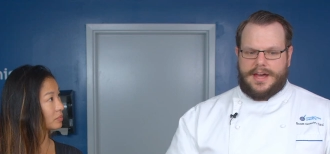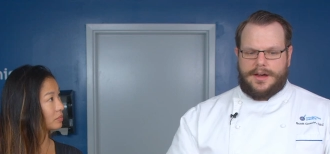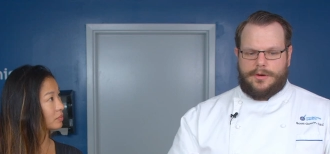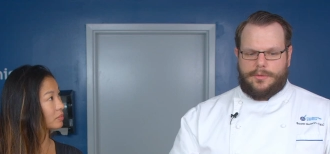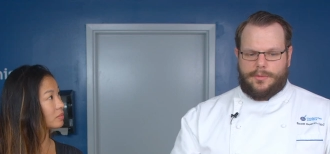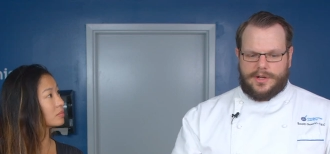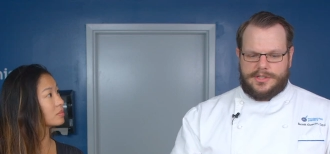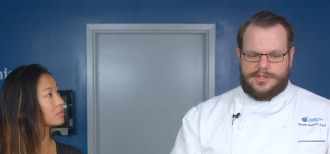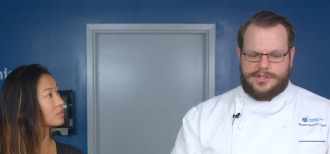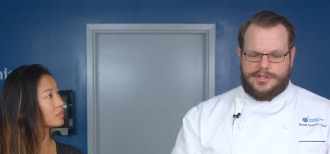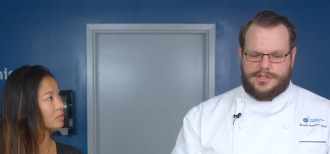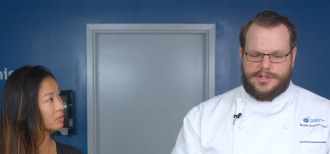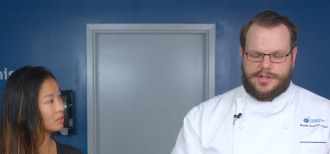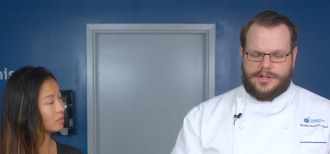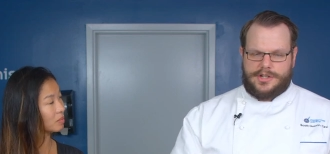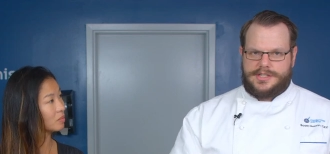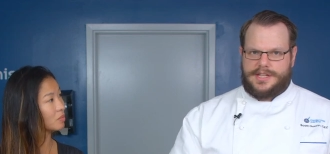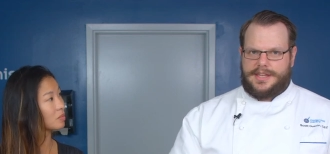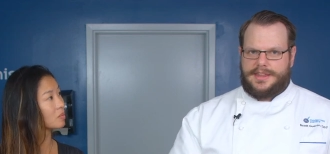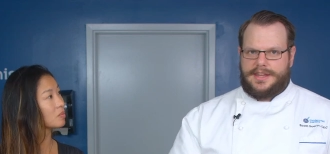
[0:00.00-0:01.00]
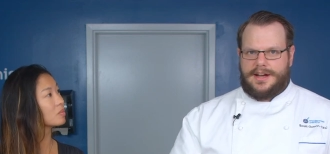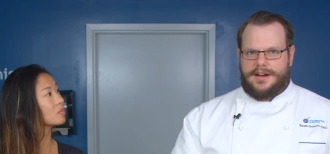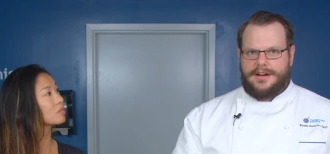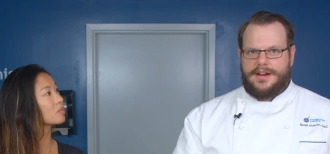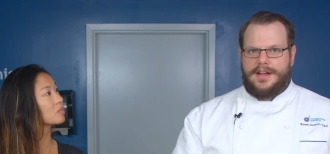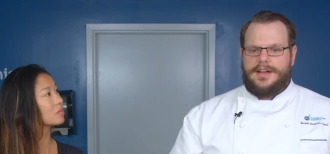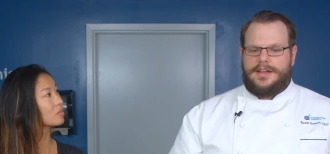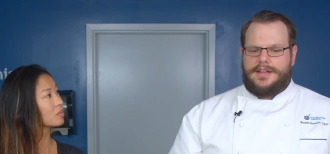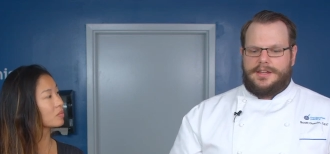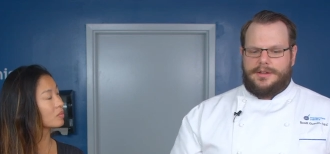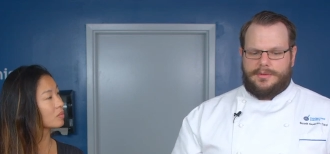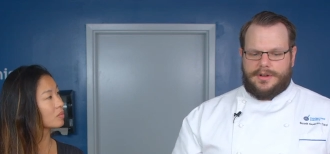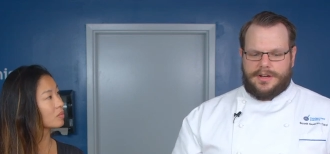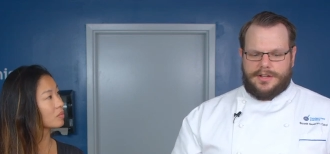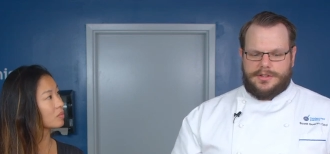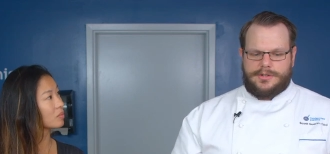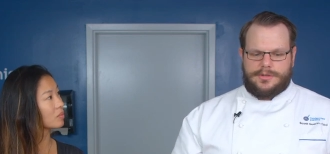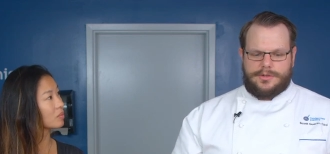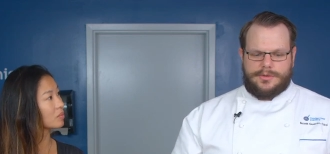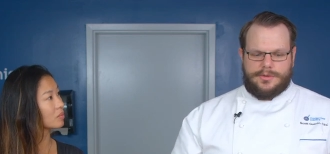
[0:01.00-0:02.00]
Speaker 1: that. Once your sugar's in there, you
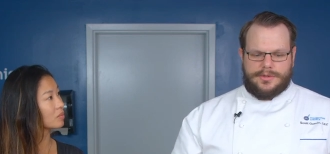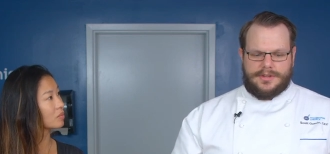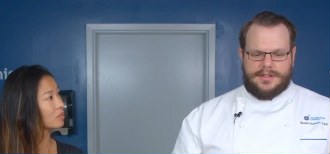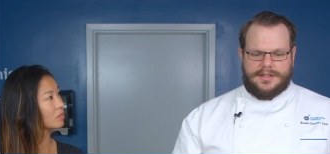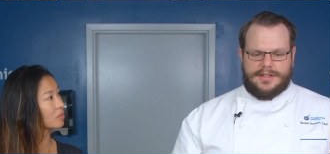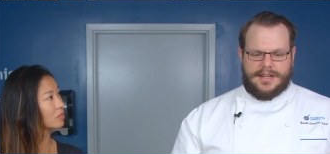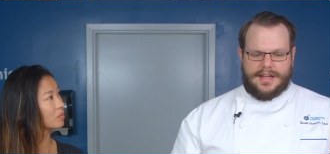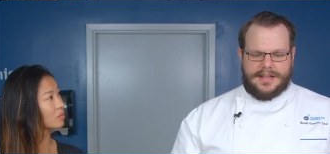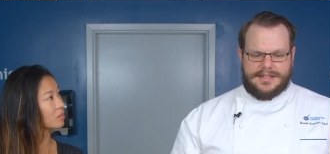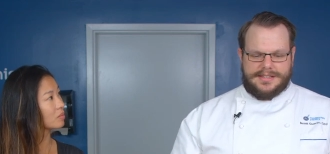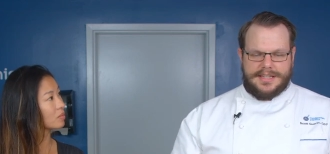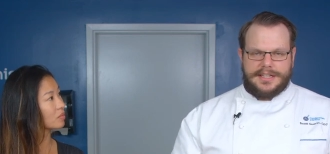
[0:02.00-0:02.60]
want to do as